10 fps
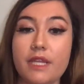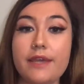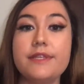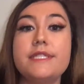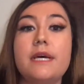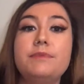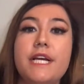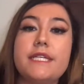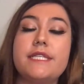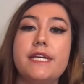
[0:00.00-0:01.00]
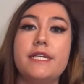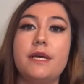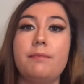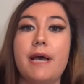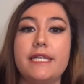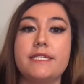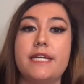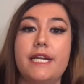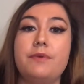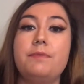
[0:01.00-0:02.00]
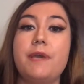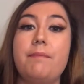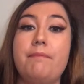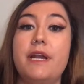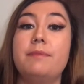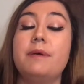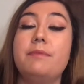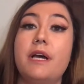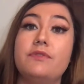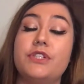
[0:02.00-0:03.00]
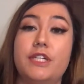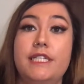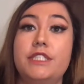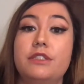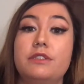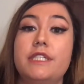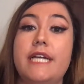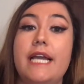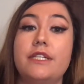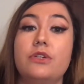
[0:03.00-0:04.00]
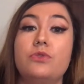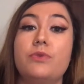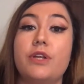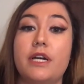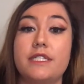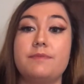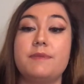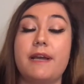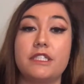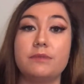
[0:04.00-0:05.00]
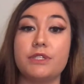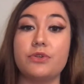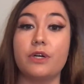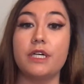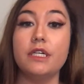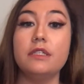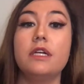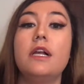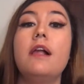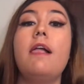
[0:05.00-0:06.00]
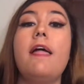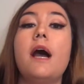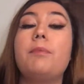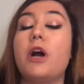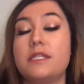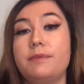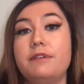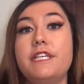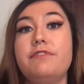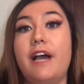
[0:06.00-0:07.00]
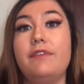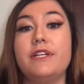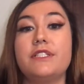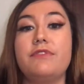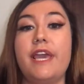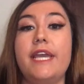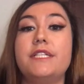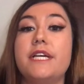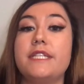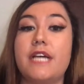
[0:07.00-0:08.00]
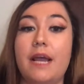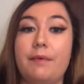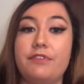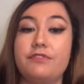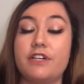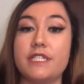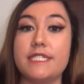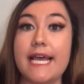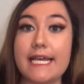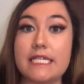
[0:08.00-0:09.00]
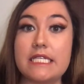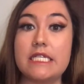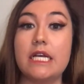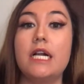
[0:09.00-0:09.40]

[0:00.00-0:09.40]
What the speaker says: The subjects in my study would be a minimum of 30 children diagnosed with autism spectrum disorder, approximately 5 years of age at the time of the first test.